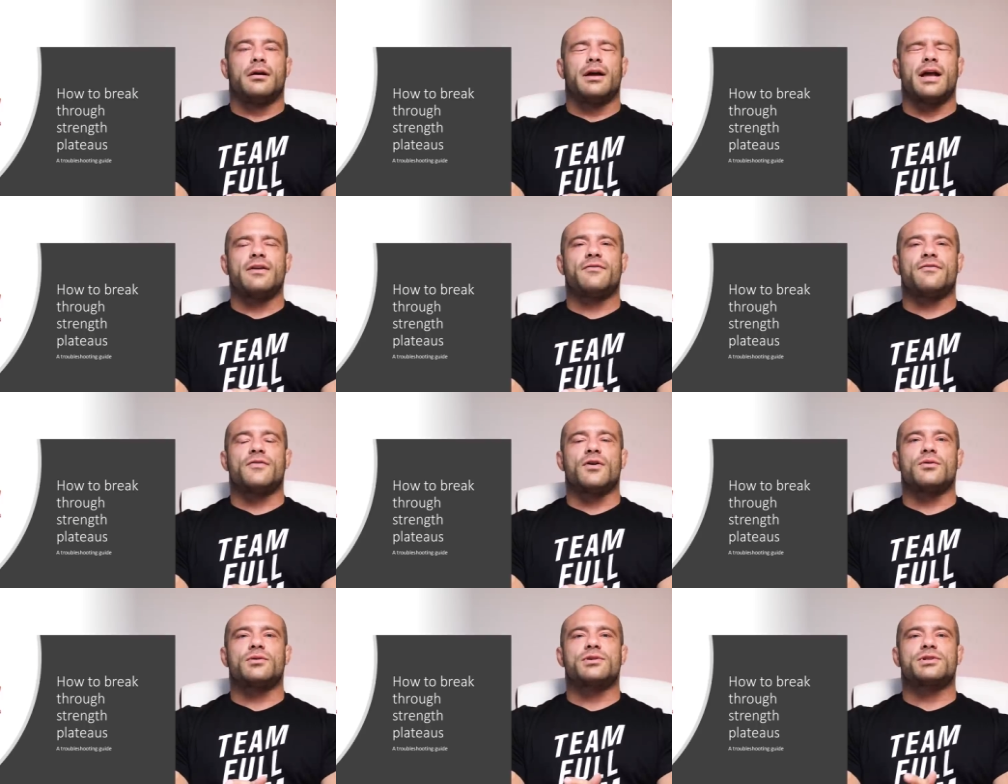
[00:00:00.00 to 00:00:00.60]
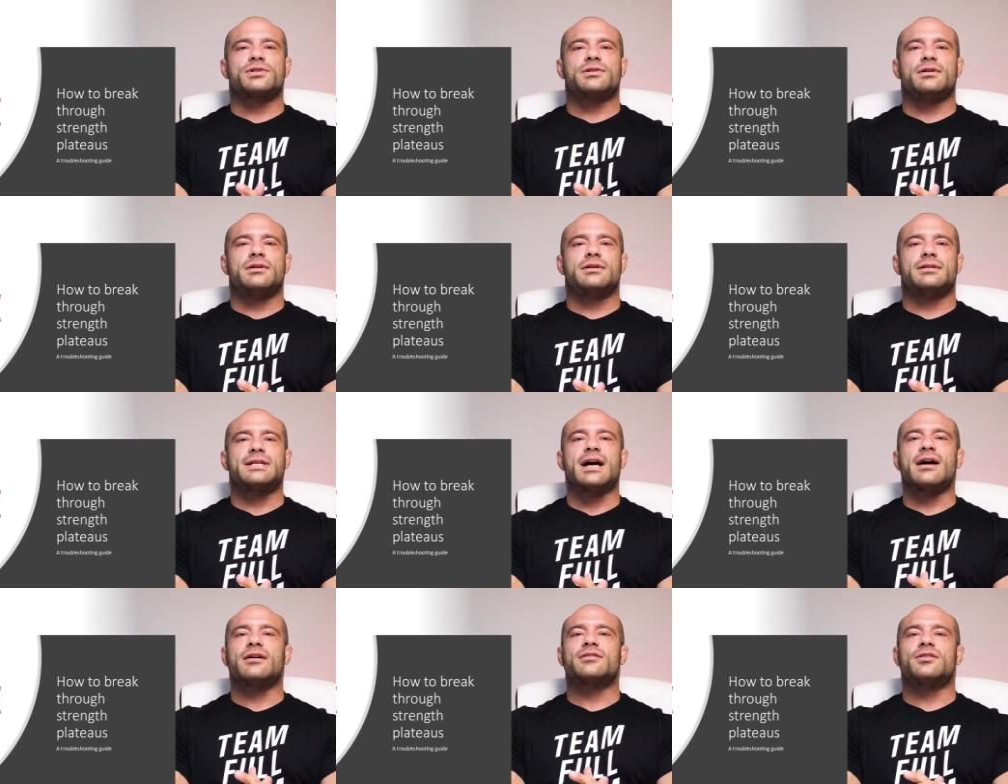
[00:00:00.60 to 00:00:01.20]
Hey folks,
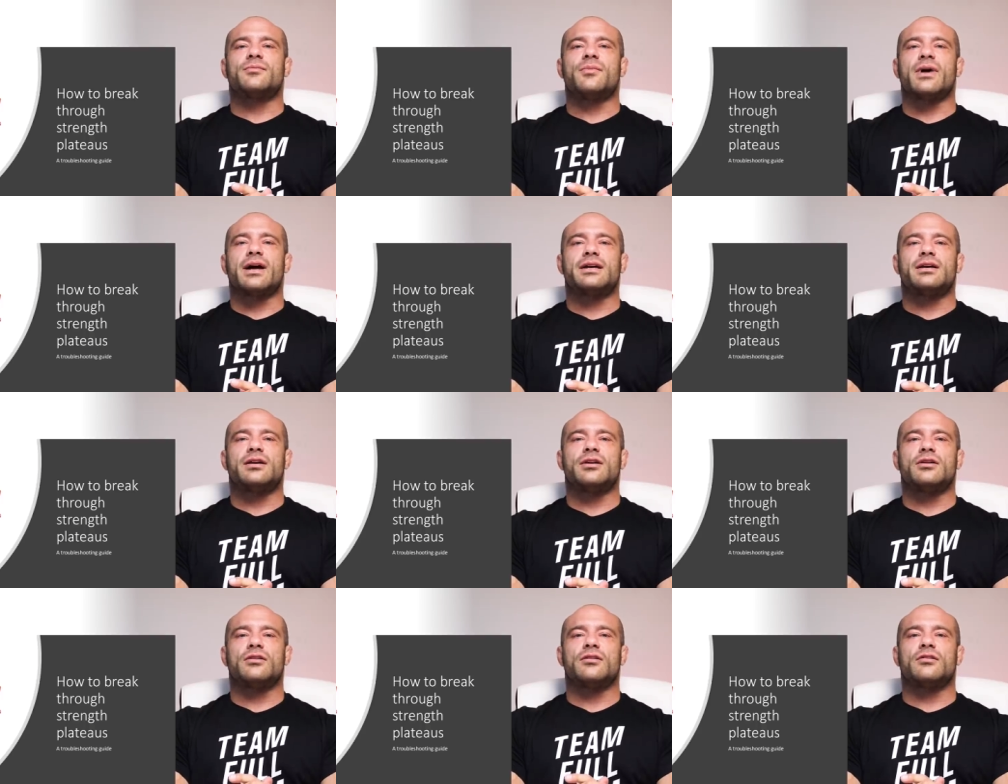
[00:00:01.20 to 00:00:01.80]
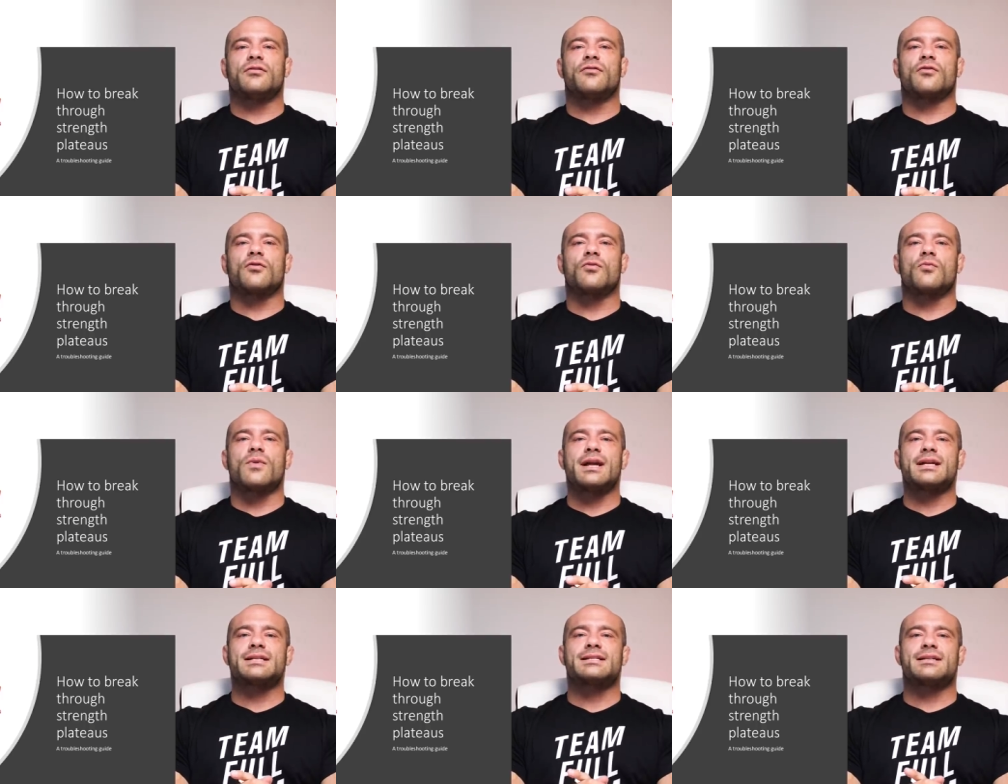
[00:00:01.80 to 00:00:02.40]
Dr. Mike here for
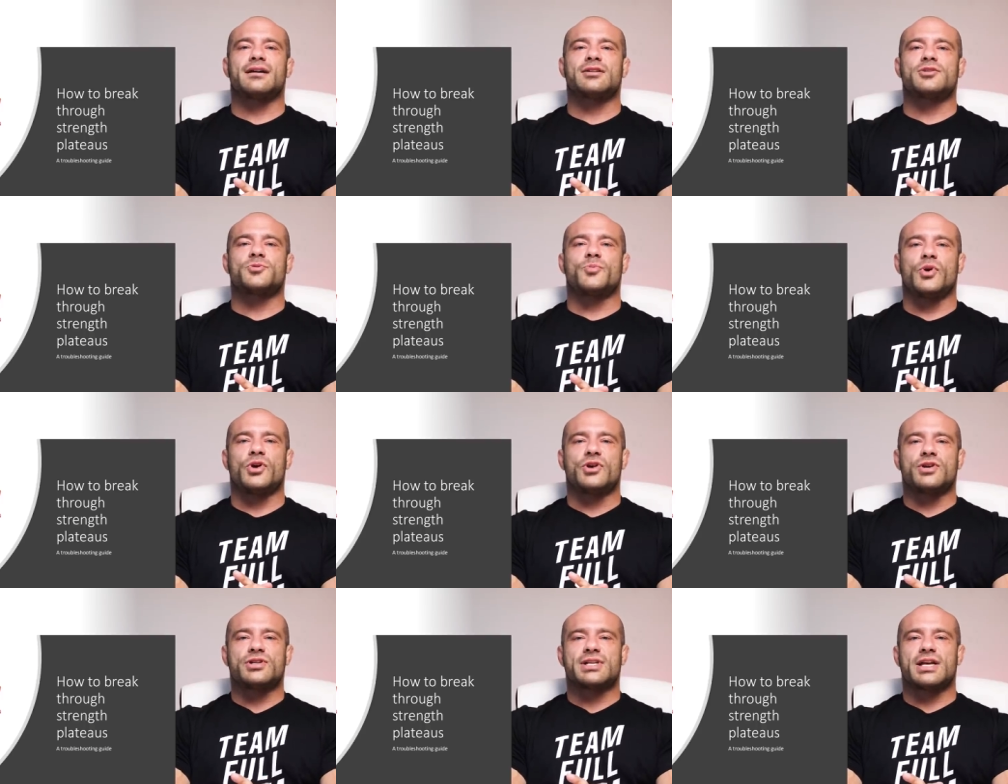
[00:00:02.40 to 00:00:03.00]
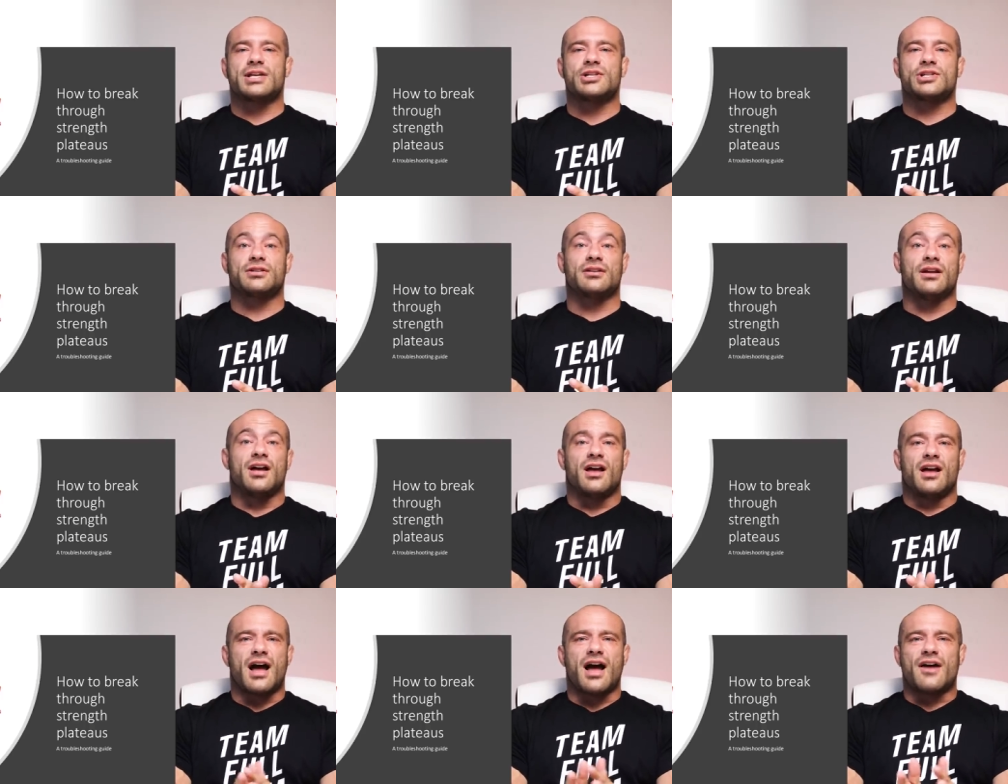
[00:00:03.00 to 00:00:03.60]
Renaissance
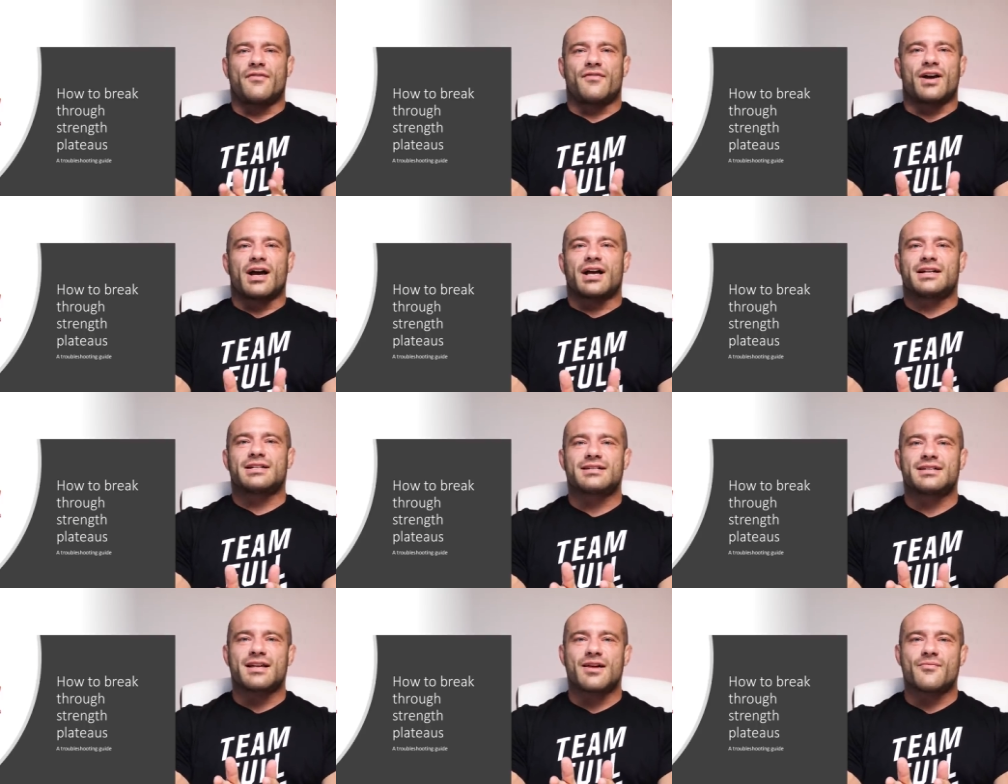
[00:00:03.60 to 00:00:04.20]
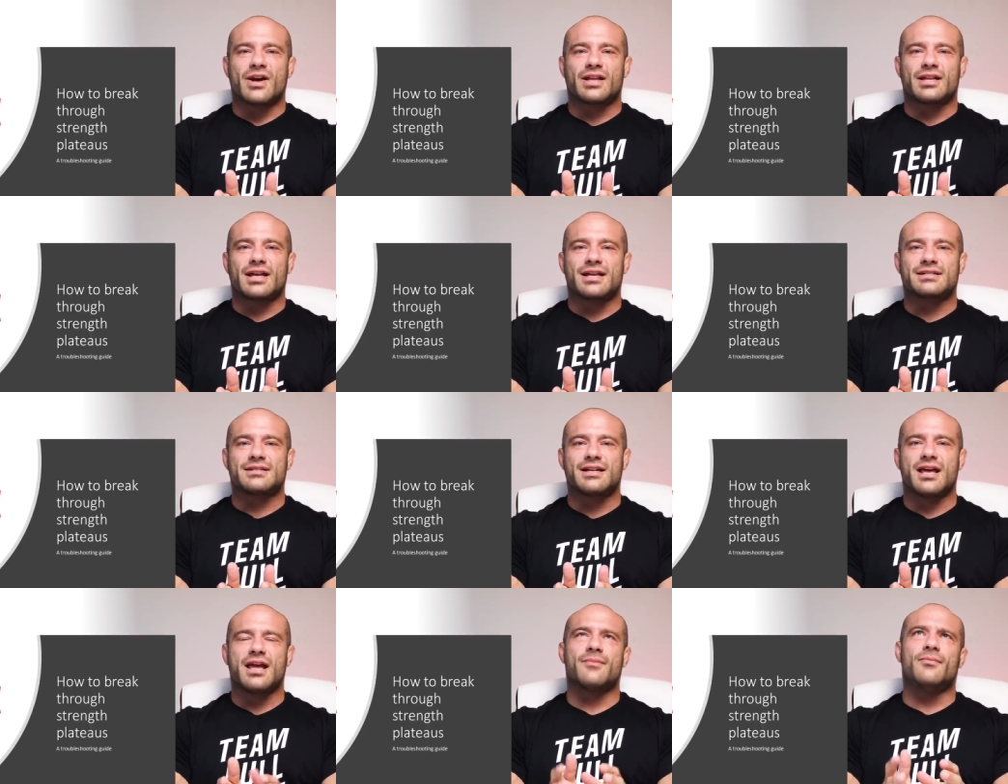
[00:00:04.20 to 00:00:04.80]
Periodization. I forgot to say my
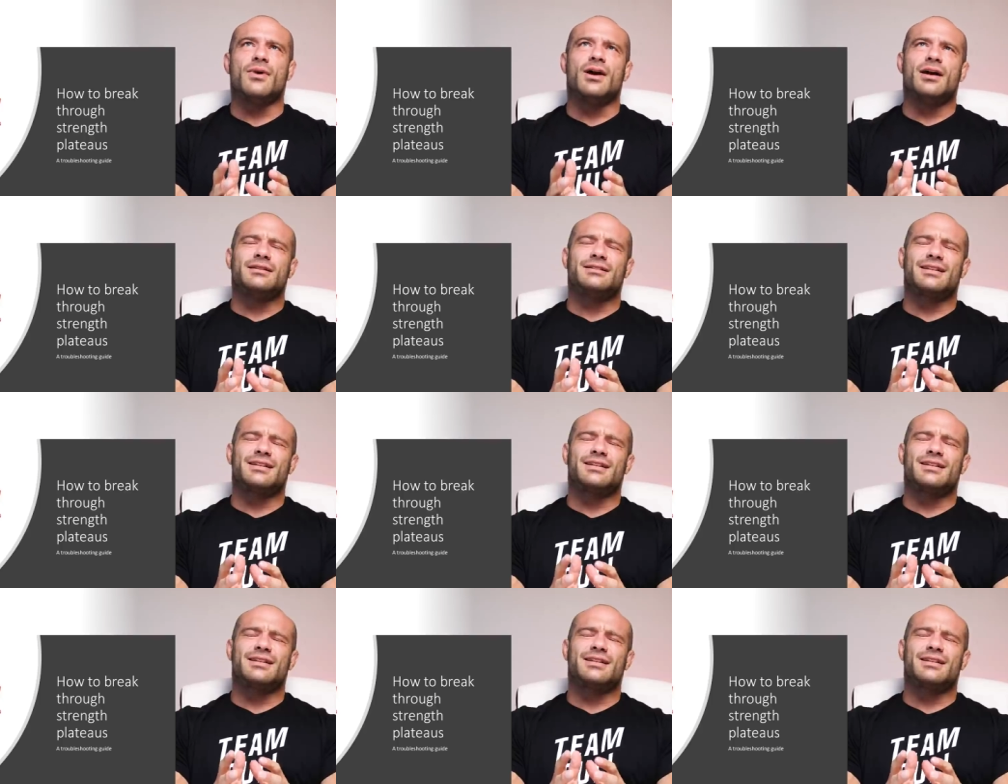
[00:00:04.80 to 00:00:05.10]
last name.